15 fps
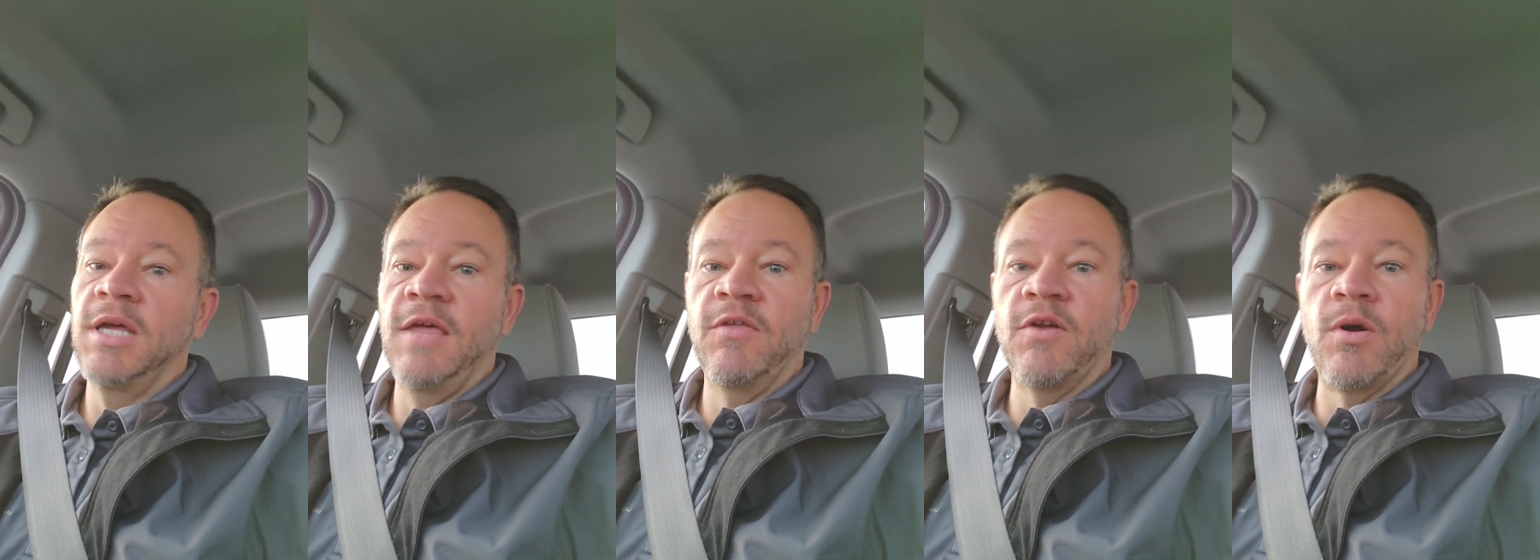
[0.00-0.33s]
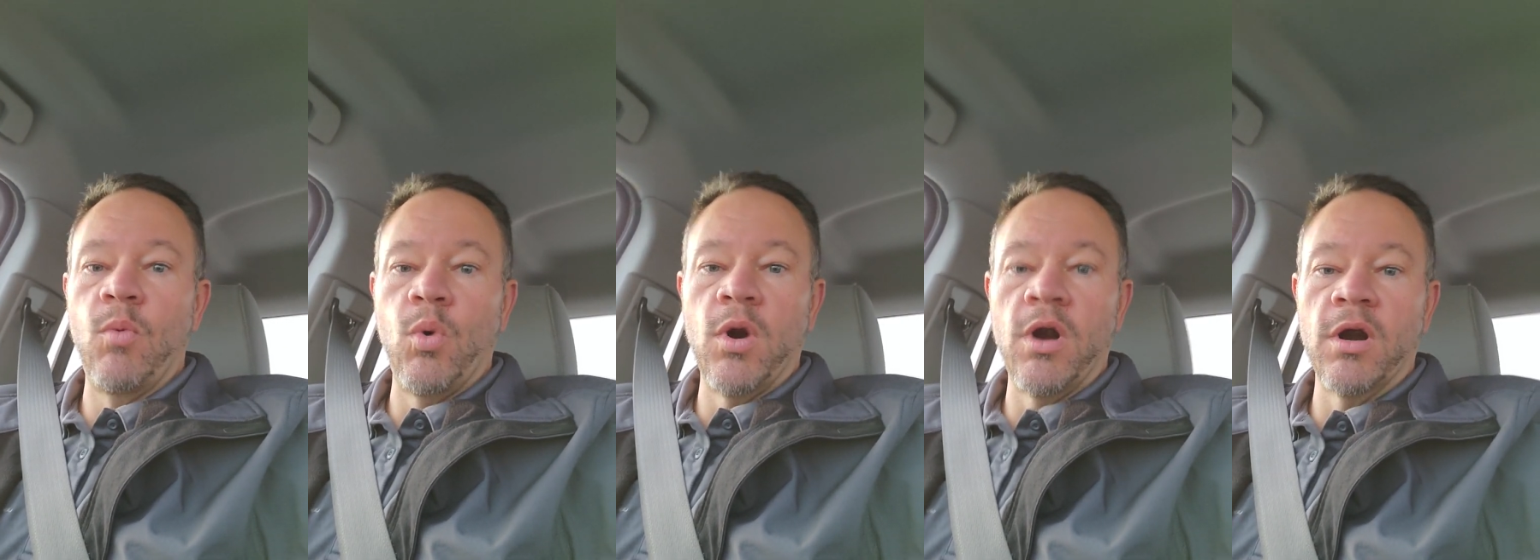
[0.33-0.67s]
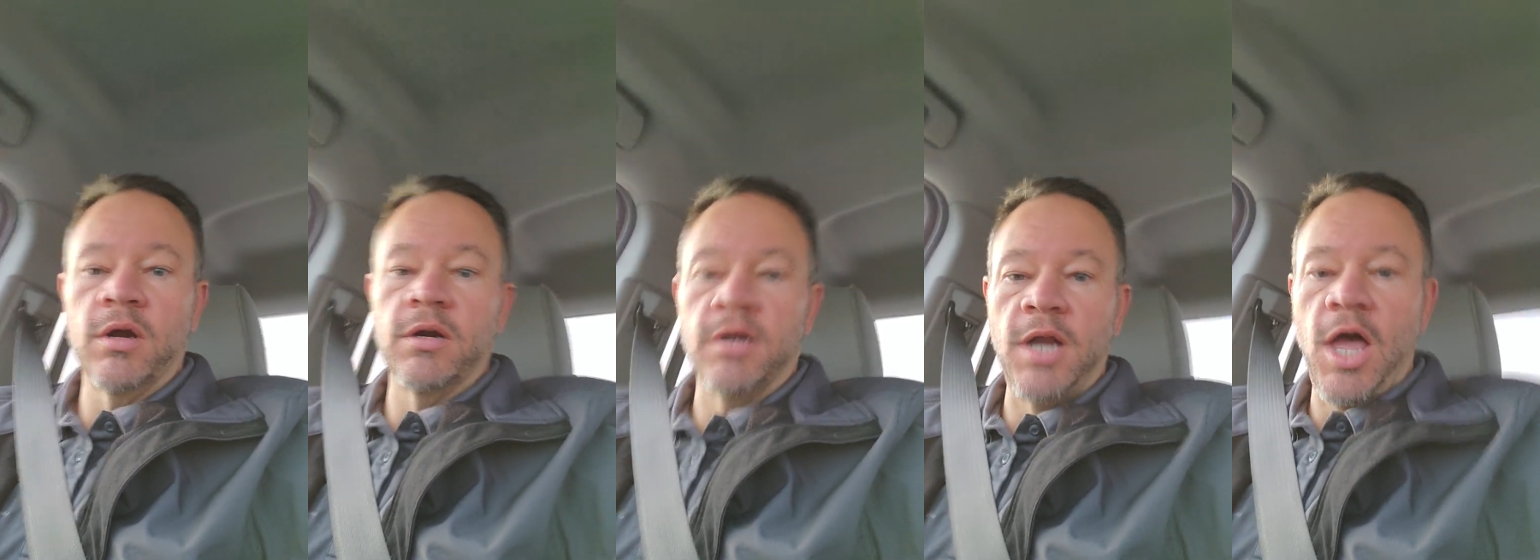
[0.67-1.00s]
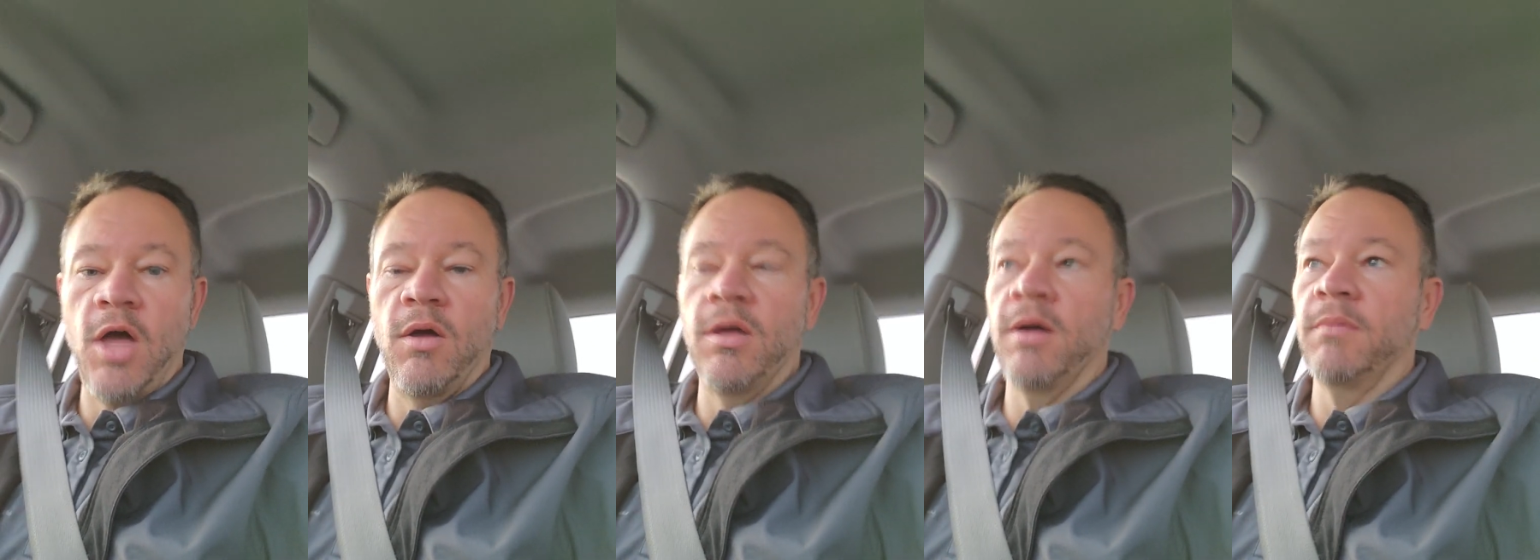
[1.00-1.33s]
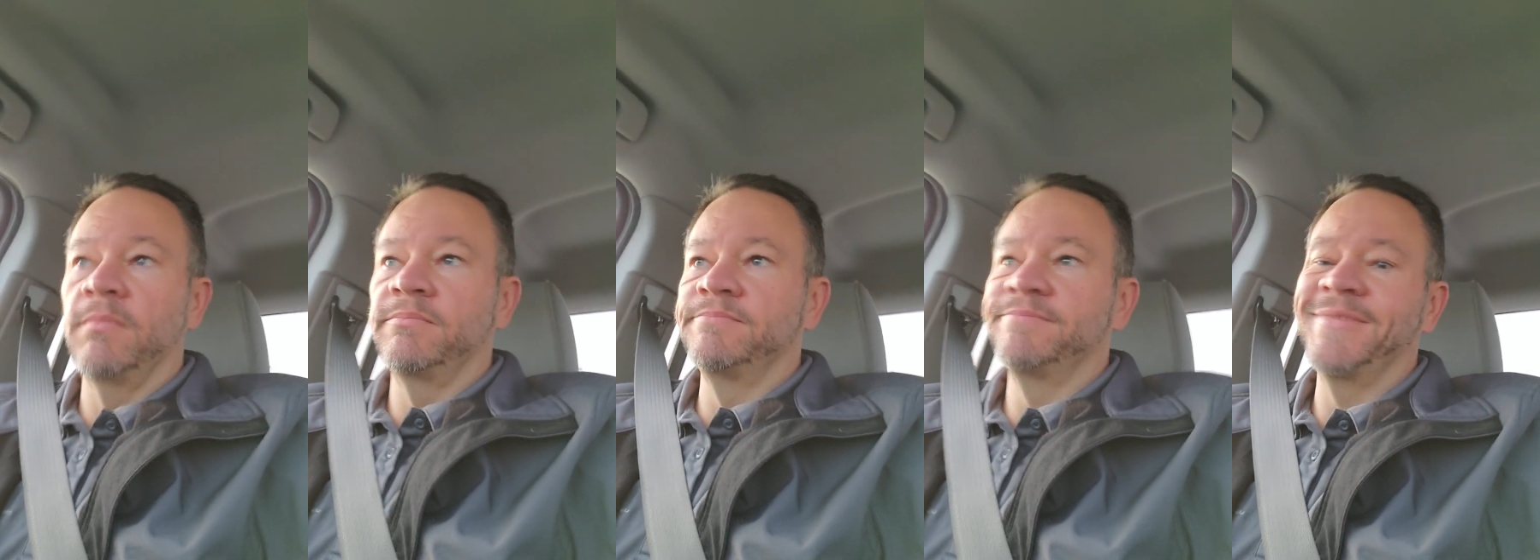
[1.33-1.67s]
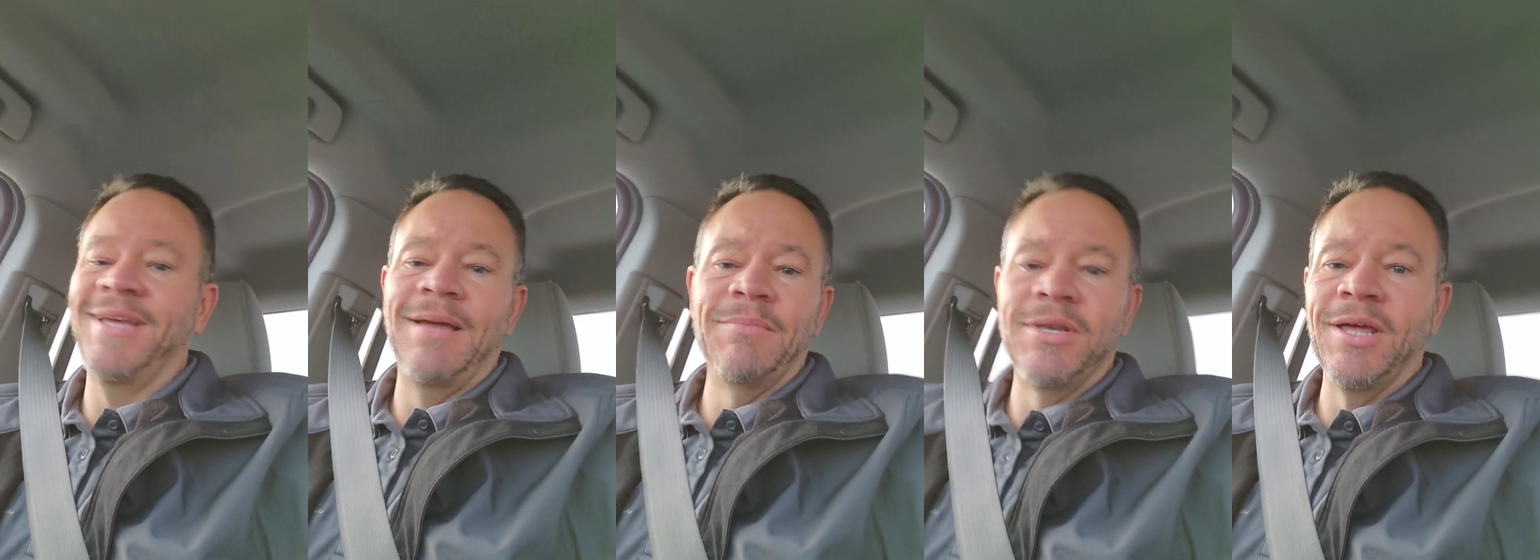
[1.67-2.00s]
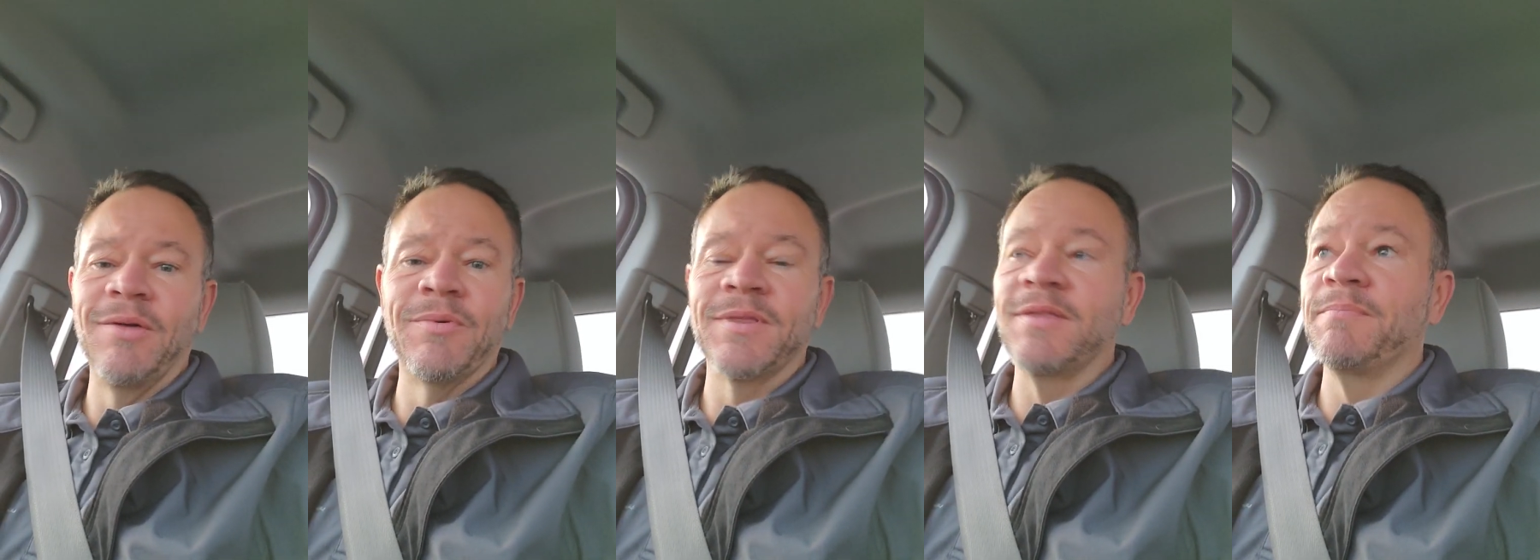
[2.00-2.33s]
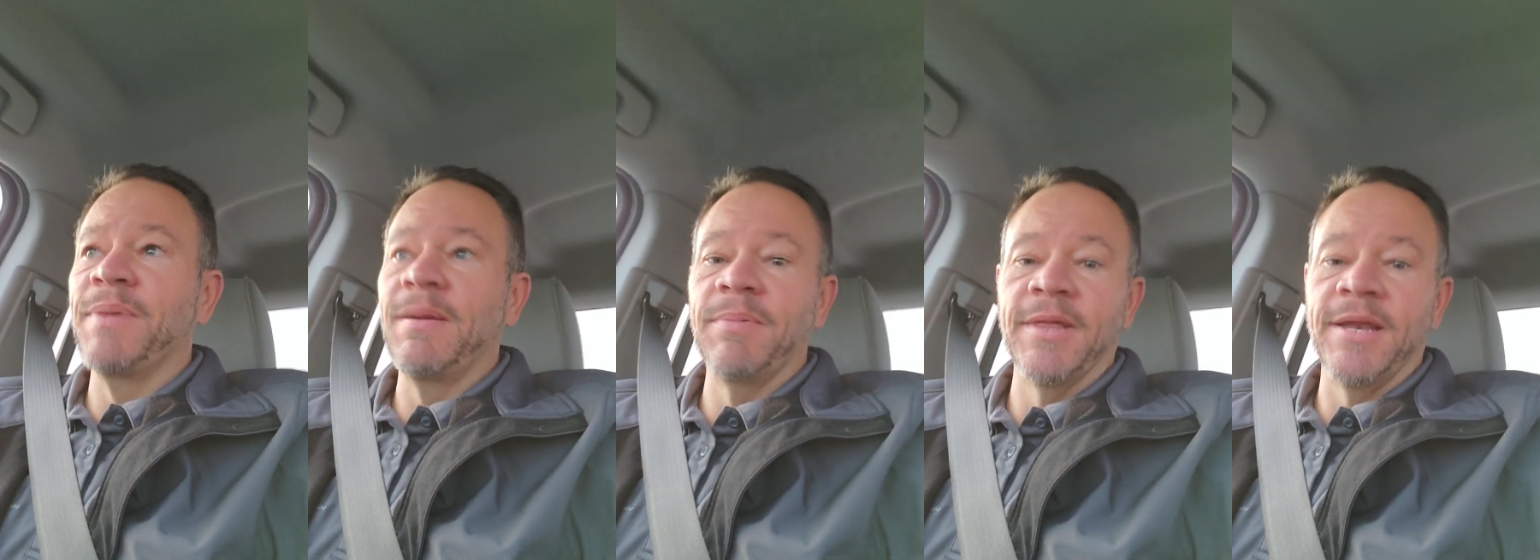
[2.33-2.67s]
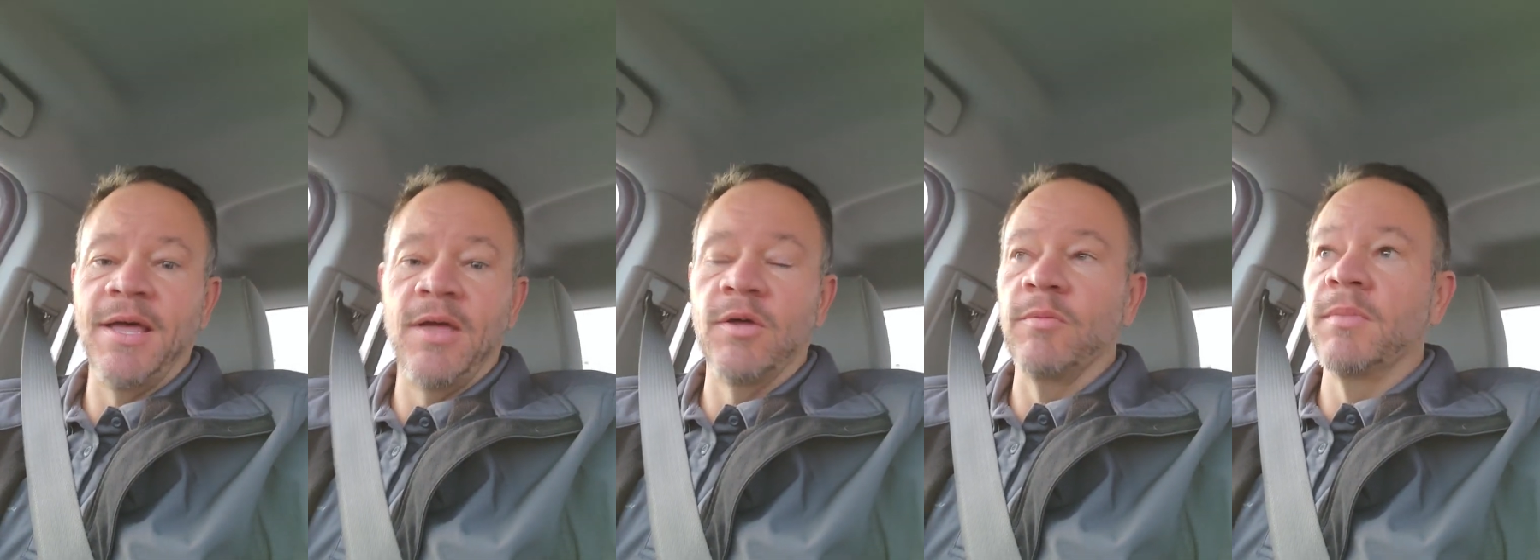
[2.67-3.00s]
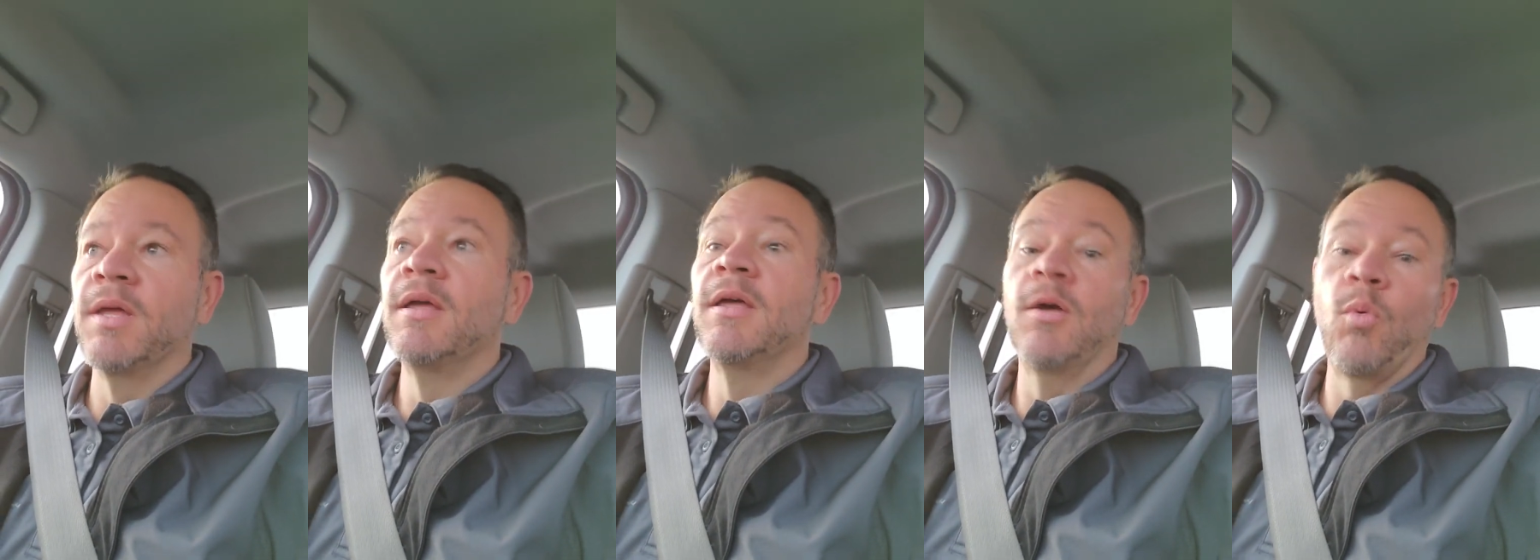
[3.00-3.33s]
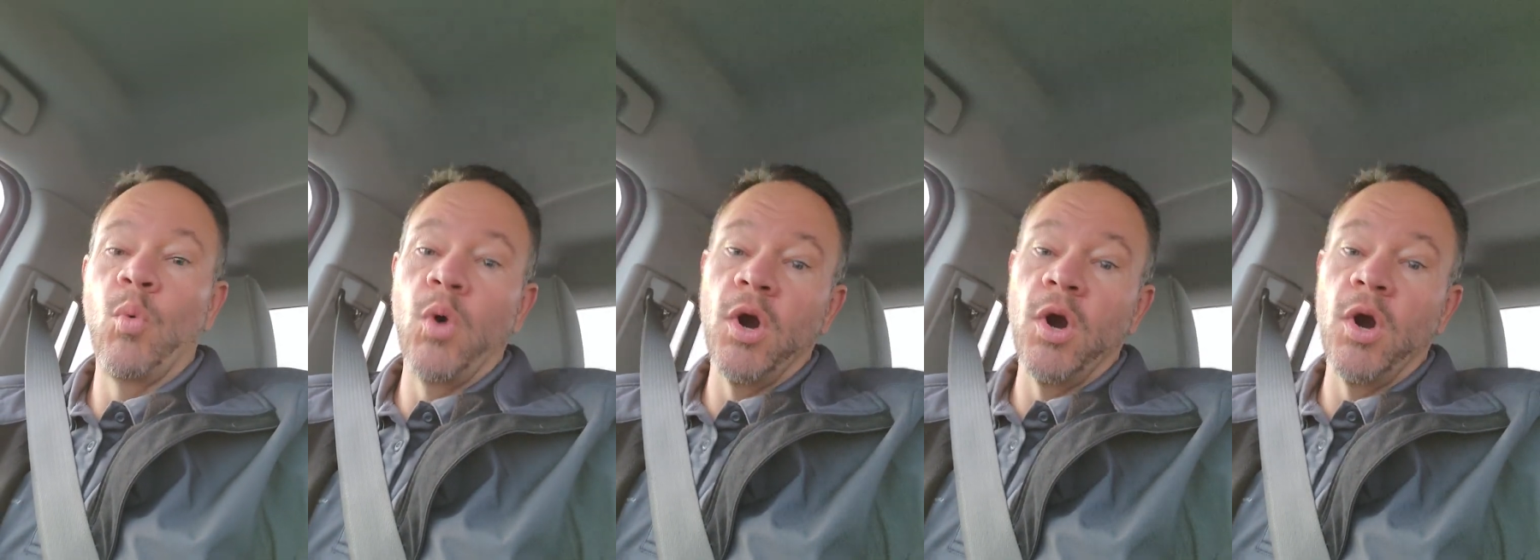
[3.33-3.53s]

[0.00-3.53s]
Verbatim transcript: either at work or home. Oh, I'm done with the people at home.